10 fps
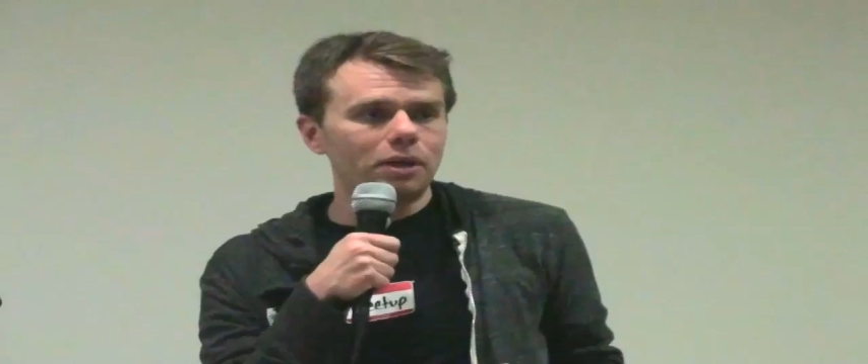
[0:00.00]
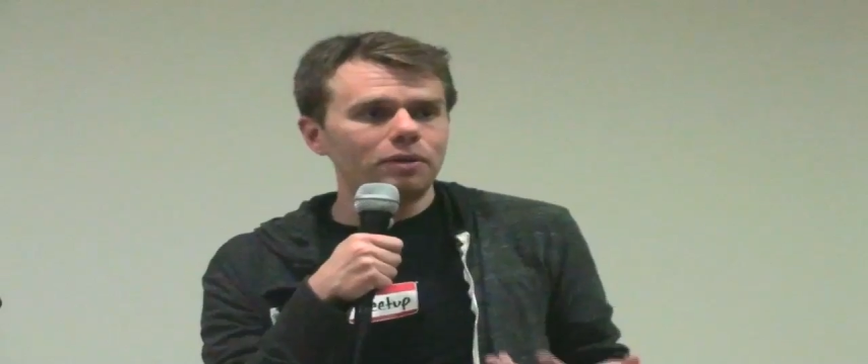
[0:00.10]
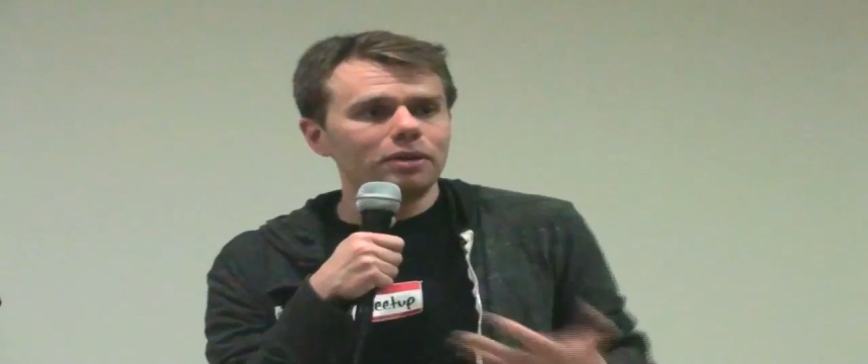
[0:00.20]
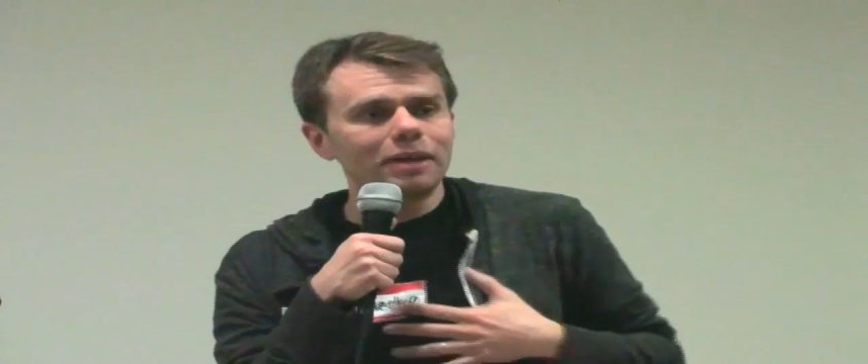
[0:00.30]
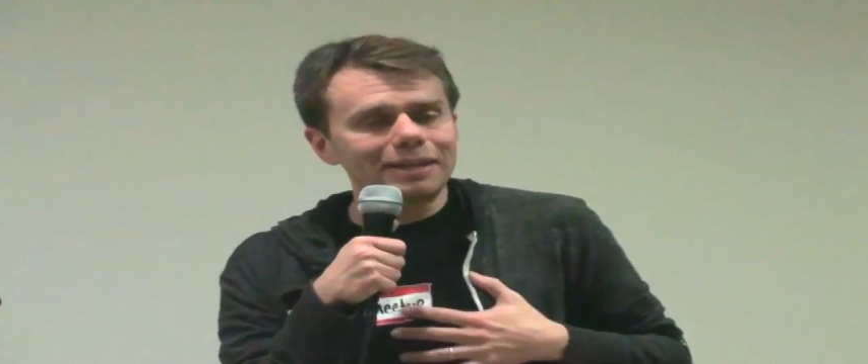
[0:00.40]

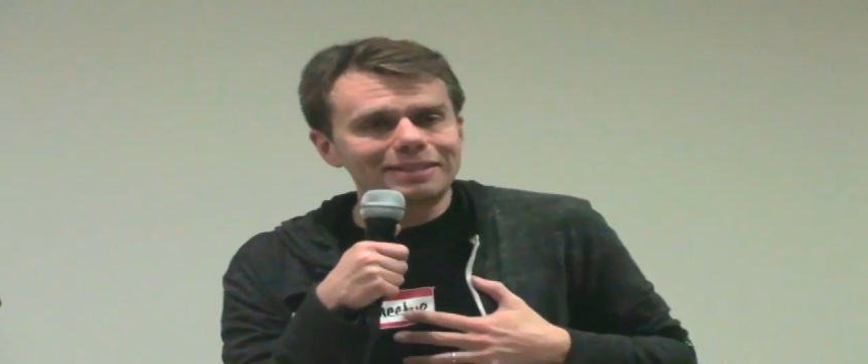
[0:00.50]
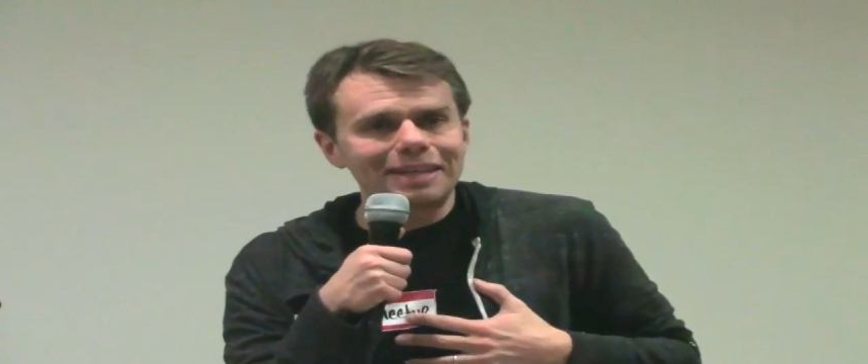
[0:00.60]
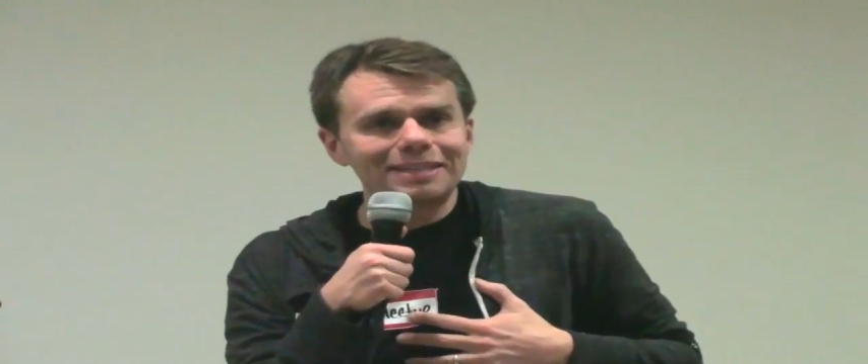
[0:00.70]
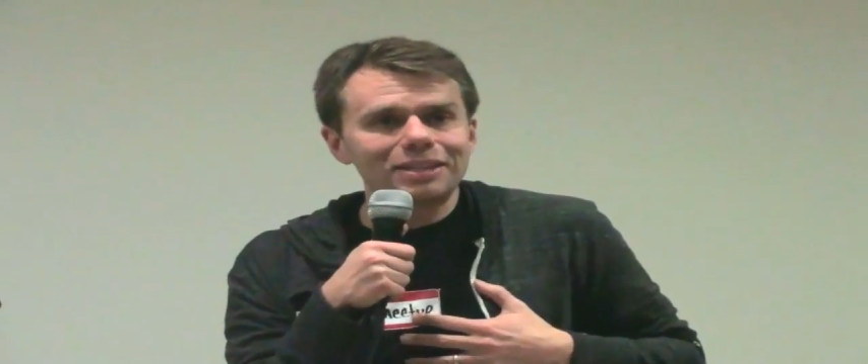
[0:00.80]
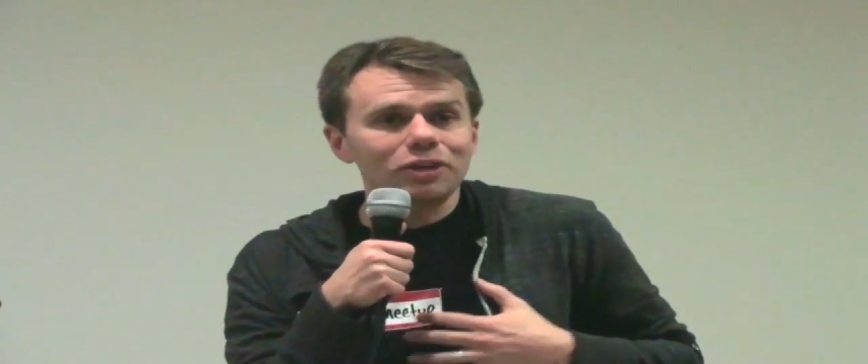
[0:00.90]

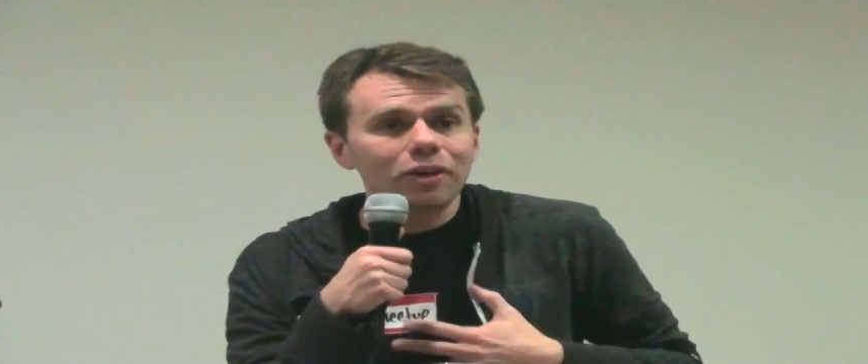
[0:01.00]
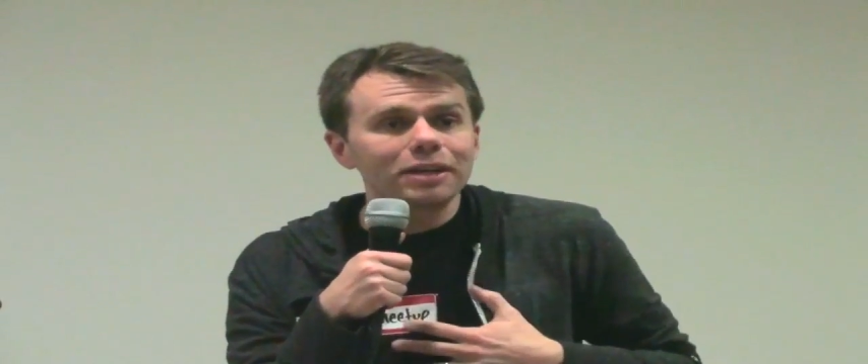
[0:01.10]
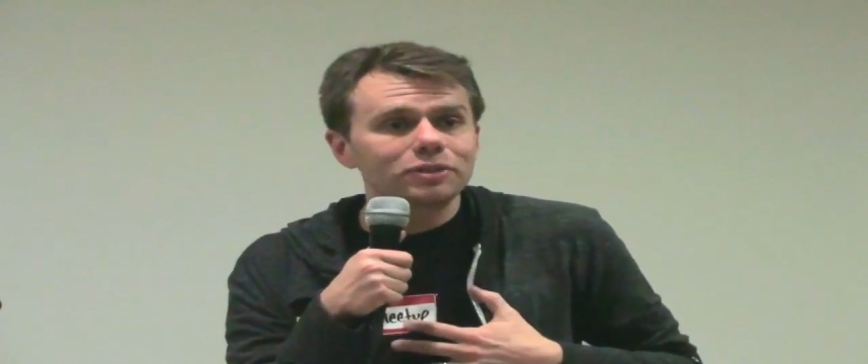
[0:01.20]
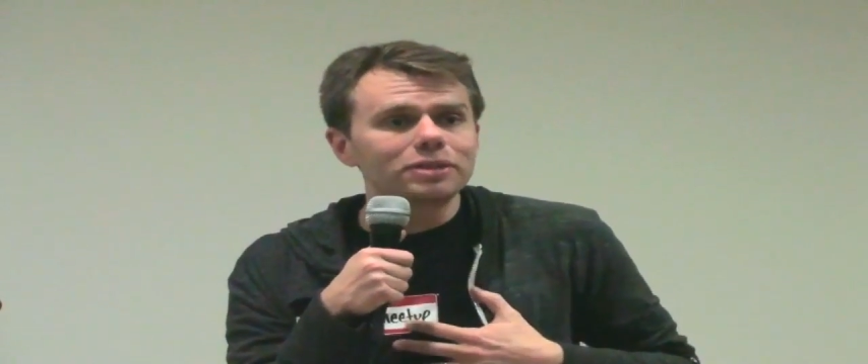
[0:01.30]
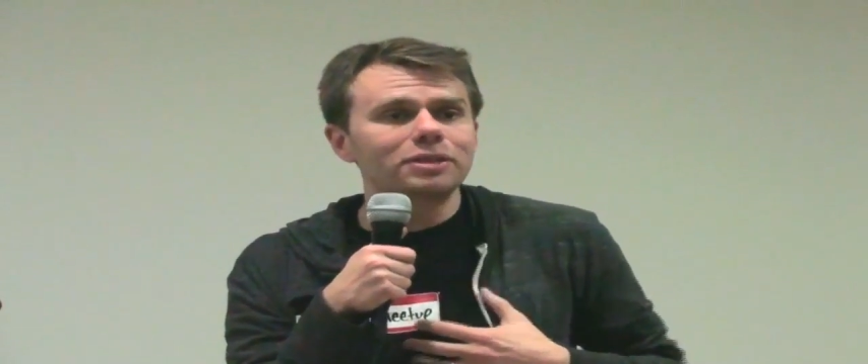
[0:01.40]
it's in your
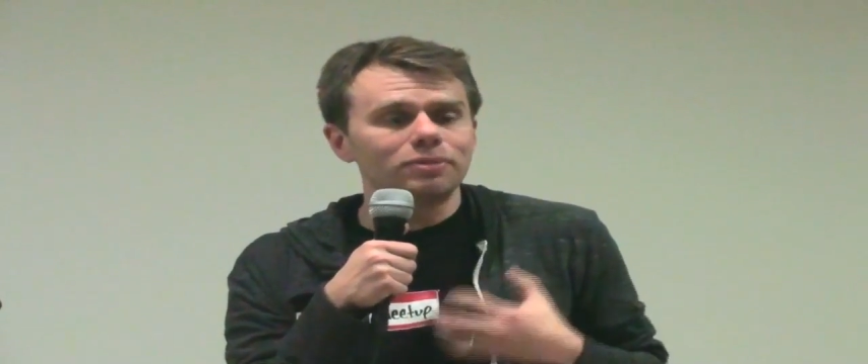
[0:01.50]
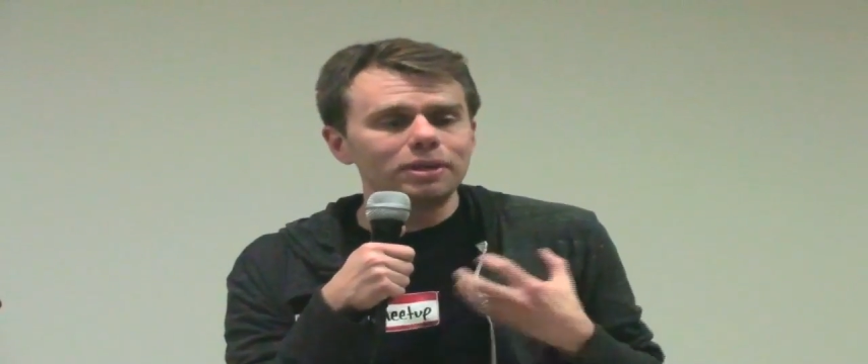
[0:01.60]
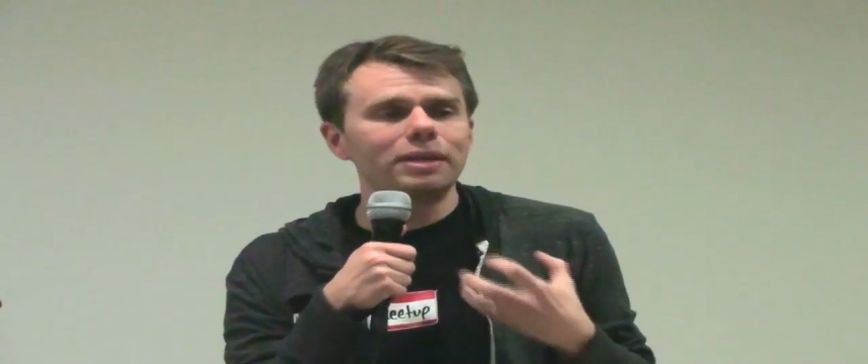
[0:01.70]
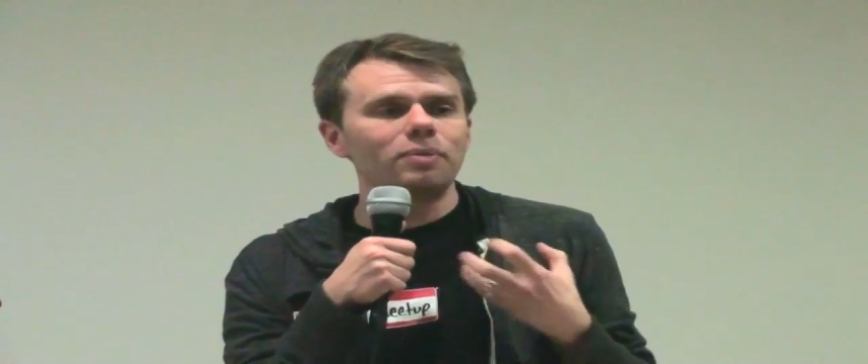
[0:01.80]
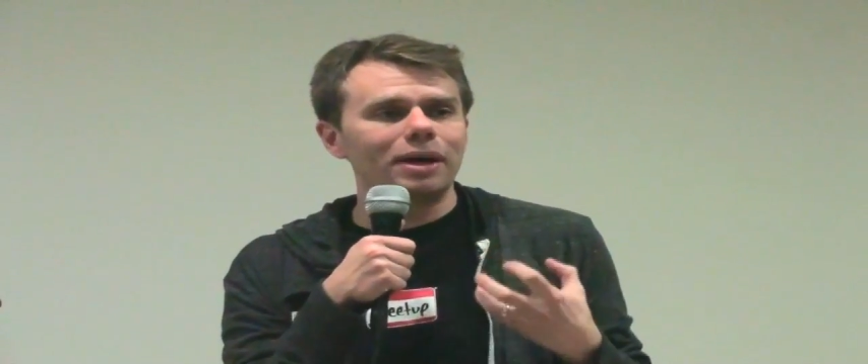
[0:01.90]
interest to
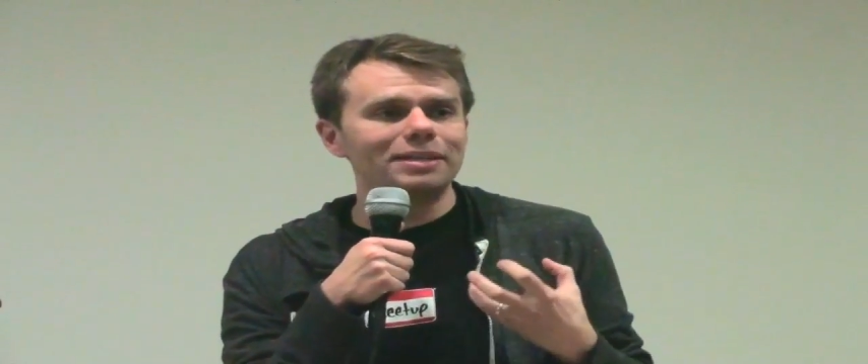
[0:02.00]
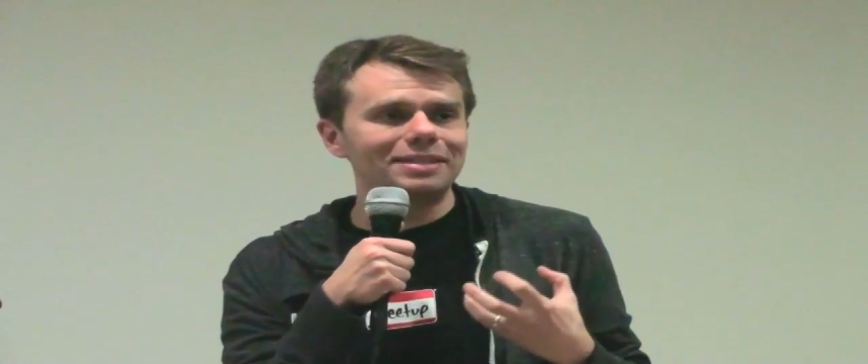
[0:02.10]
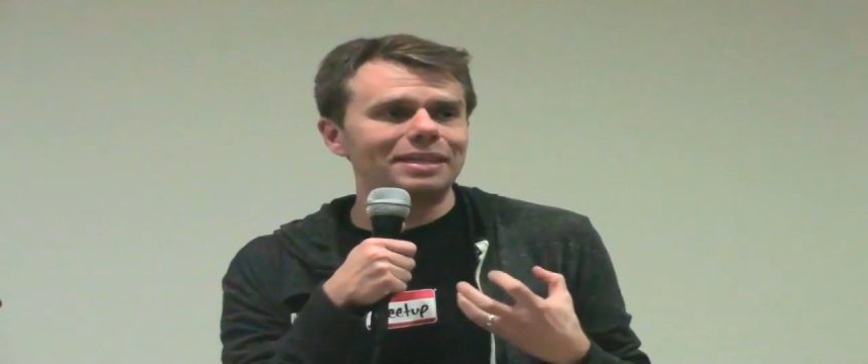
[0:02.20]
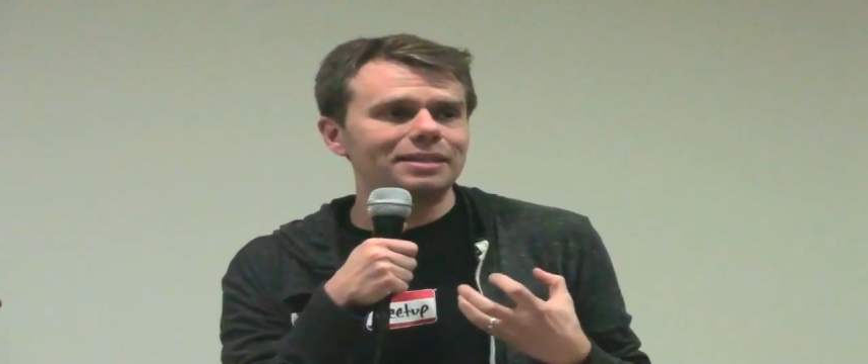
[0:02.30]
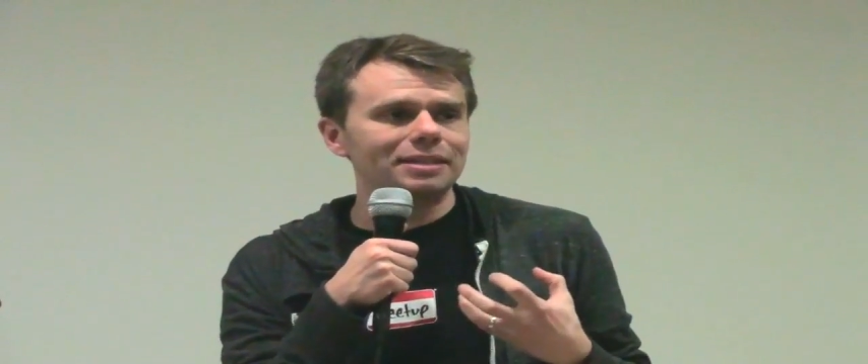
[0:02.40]
really want to
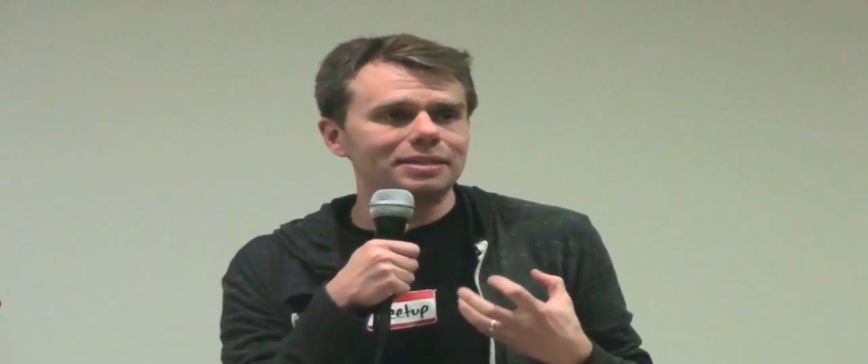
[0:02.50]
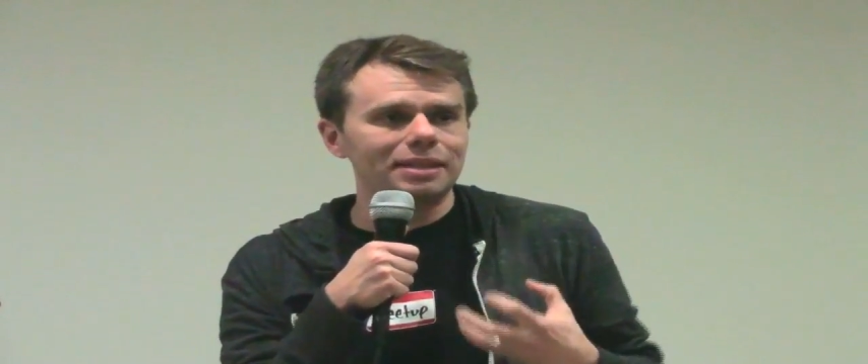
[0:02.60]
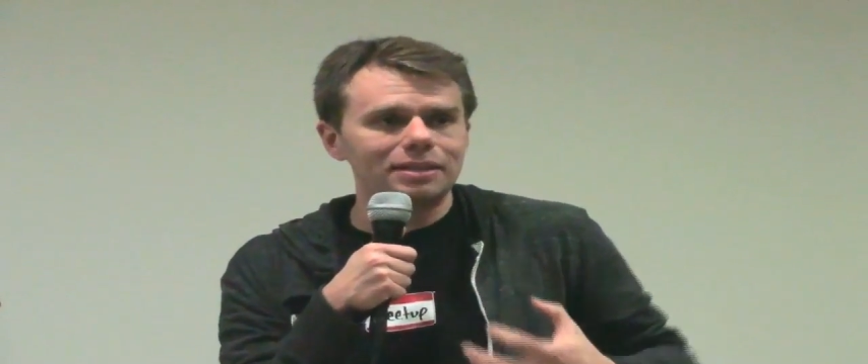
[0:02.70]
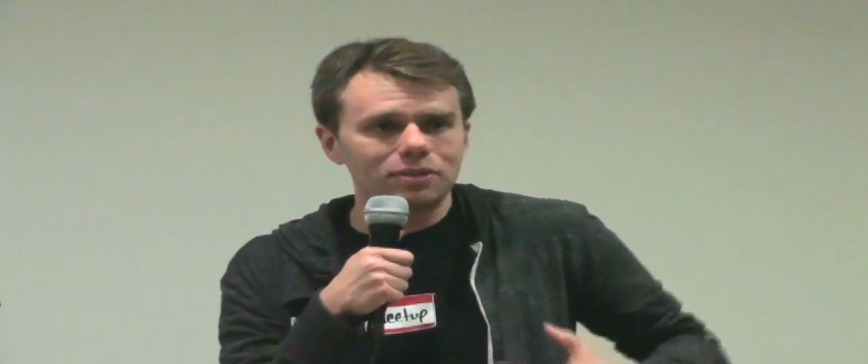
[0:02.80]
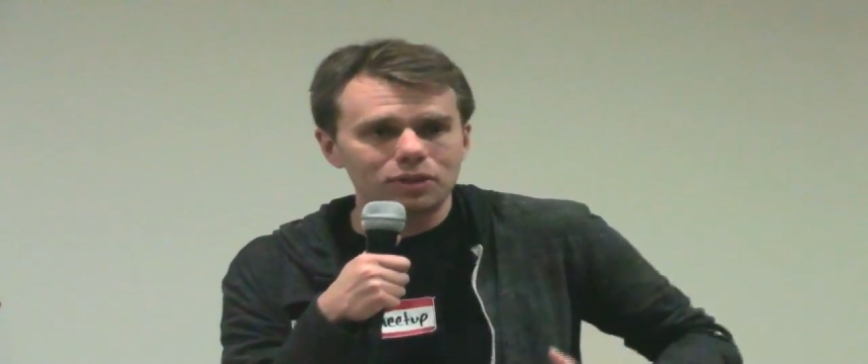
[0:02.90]
see it
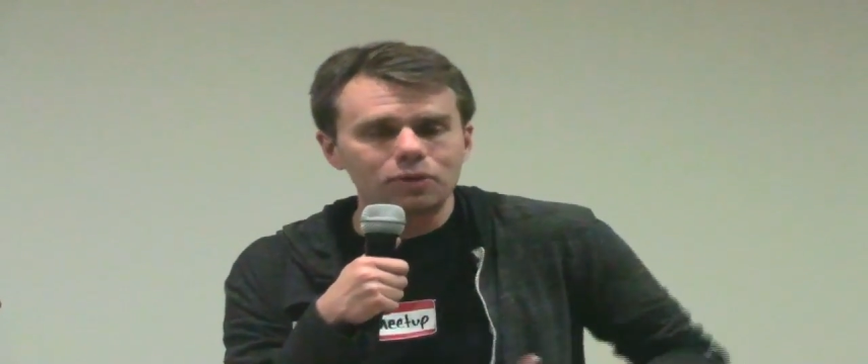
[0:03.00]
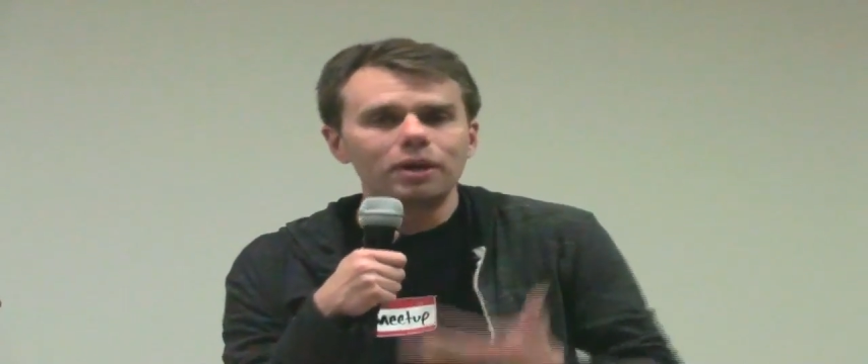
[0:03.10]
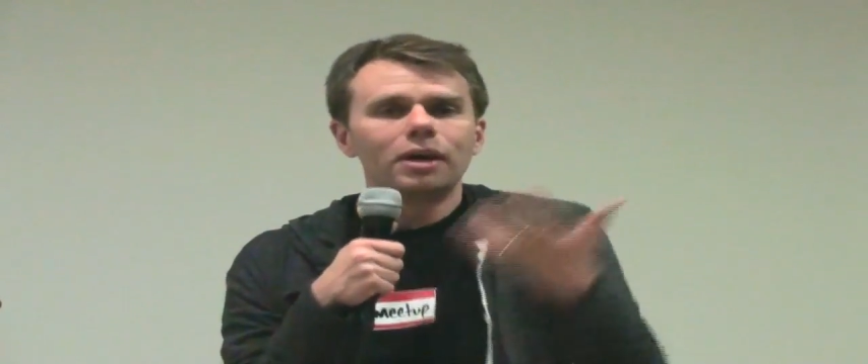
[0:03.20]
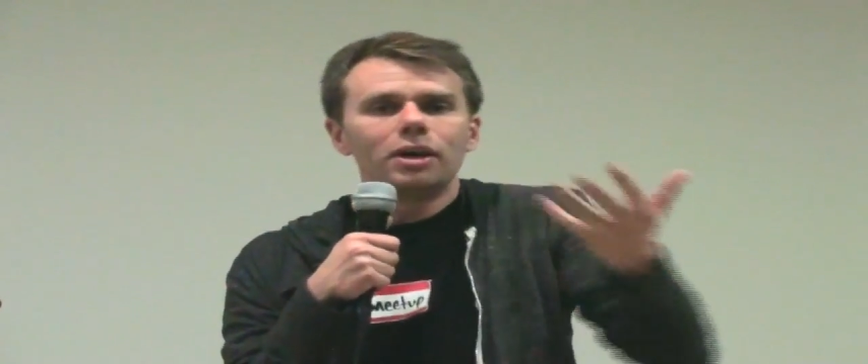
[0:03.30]
succeed. So you